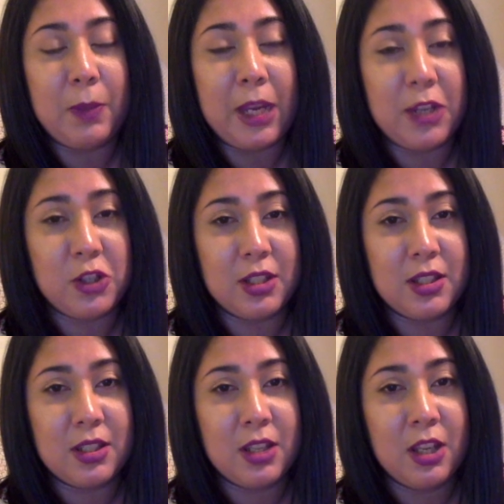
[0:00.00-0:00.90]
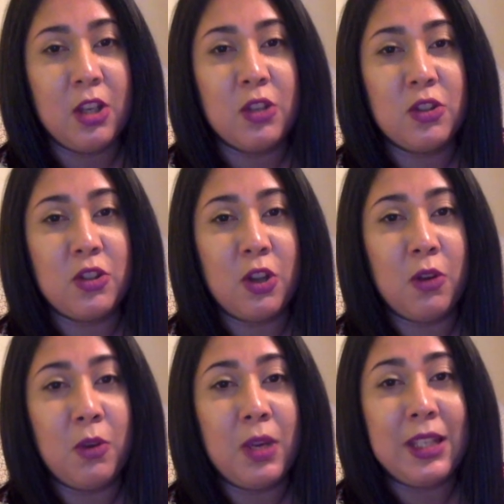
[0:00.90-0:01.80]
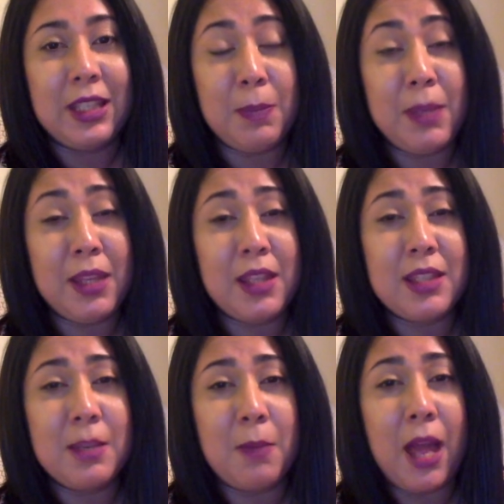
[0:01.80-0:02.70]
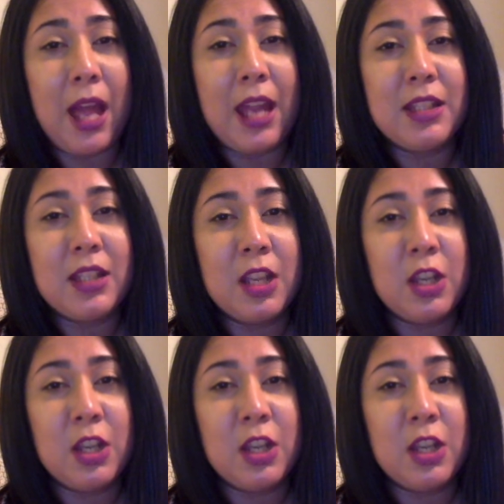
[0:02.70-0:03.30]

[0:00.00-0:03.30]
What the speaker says: patients. So keeping this in mind,